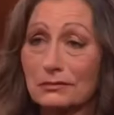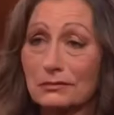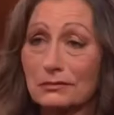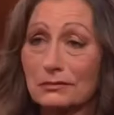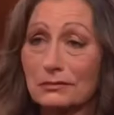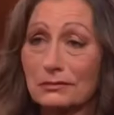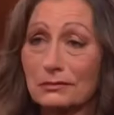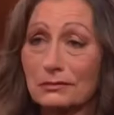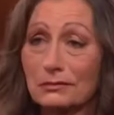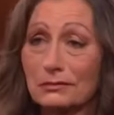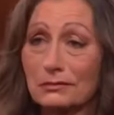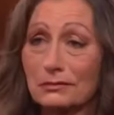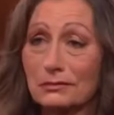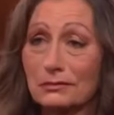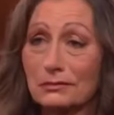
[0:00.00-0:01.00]
won't believe her.
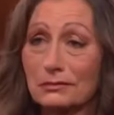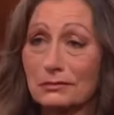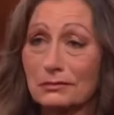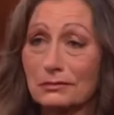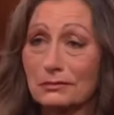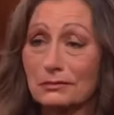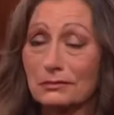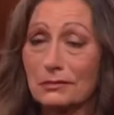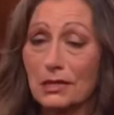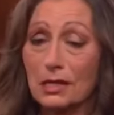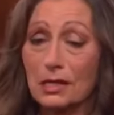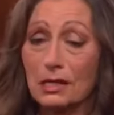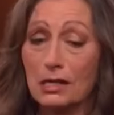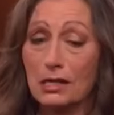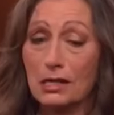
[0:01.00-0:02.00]

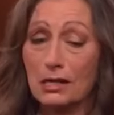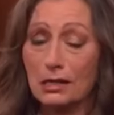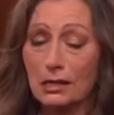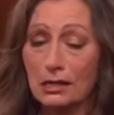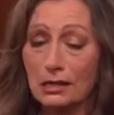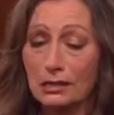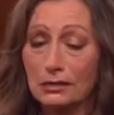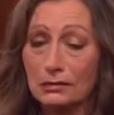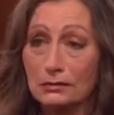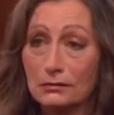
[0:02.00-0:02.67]
Mike insists he